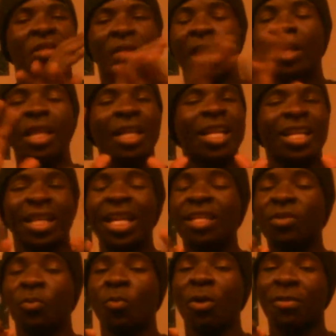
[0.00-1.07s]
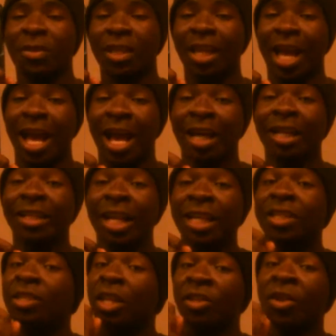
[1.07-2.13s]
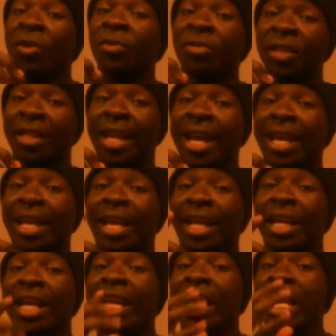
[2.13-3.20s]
that, that that's the one thing I that's another thing I hate